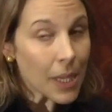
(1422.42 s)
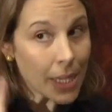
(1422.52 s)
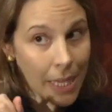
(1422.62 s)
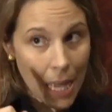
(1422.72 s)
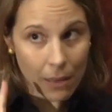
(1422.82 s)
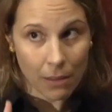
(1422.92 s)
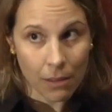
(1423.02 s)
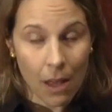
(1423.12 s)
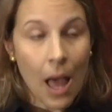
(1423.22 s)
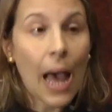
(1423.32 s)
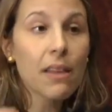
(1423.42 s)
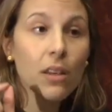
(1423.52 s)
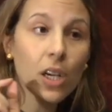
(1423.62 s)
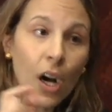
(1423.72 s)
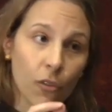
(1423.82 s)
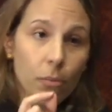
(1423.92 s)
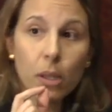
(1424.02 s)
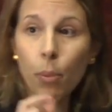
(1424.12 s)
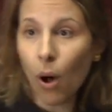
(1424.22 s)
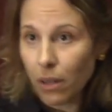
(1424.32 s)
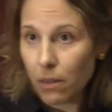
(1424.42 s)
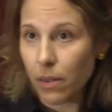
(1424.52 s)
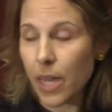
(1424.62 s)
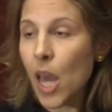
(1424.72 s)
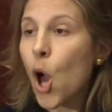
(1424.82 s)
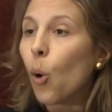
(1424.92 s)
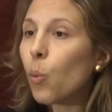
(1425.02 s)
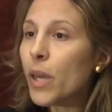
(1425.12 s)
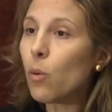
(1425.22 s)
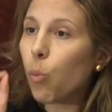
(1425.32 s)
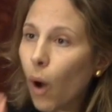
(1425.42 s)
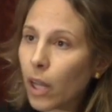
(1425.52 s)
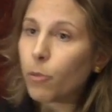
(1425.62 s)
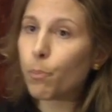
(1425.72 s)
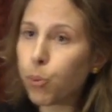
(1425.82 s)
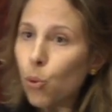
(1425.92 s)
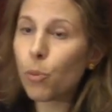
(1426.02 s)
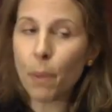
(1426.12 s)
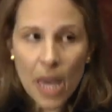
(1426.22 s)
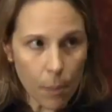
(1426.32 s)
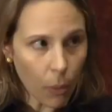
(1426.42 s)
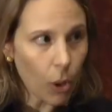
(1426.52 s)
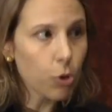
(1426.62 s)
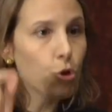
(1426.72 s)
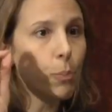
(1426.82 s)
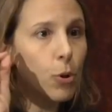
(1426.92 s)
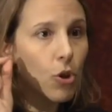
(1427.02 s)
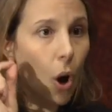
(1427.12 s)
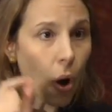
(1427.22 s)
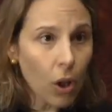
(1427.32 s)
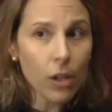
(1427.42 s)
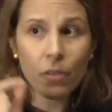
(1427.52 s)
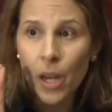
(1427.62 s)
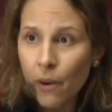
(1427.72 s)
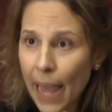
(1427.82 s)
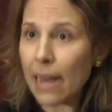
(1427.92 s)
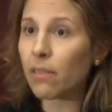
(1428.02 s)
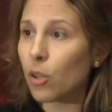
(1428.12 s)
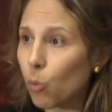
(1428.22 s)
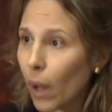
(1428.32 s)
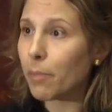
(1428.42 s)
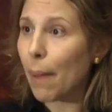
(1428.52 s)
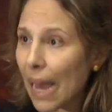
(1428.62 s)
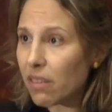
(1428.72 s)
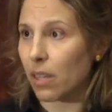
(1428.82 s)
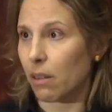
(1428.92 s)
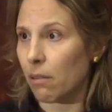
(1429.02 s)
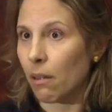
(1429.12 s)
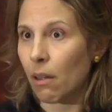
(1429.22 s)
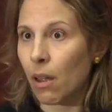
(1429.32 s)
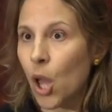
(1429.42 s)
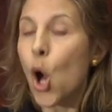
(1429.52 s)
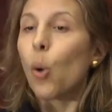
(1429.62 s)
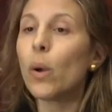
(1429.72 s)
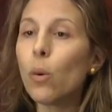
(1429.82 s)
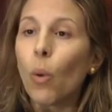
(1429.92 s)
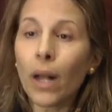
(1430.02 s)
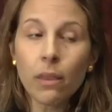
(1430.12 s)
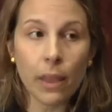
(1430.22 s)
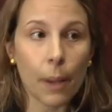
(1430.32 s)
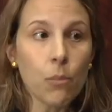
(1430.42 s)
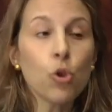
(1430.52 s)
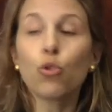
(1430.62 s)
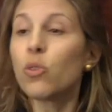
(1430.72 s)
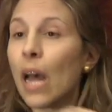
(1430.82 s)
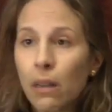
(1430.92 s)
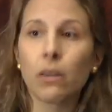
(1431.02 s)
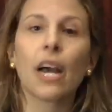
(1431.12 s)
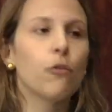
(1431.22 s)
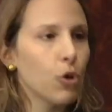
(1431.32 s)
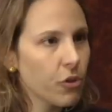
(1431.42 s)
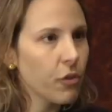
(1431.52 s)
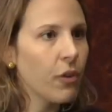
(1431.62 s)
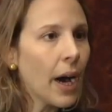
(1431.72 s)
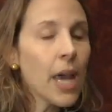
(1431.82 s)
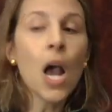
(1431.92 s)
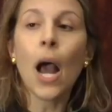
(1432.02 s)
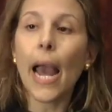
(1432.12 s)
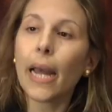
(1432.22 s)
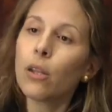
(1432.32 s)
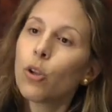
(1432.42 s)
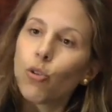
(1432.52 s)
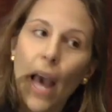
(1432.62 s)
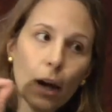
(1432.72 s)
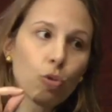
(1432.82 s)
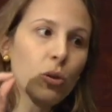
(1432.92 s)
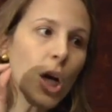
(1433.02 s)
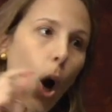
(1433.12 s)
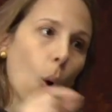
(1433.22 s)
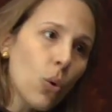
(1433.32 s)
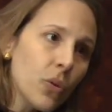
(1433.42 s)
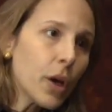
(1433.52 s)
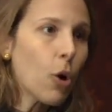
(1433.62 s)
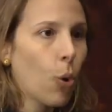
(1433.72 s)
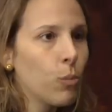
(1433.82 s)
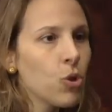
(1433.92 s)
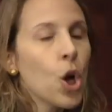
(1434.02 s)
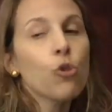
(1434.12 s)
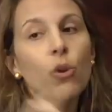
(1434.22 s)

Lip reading: Yet, as a government policy, we want people to put all of their eggs in one basket. We want them to not diversify and to actually own their homes.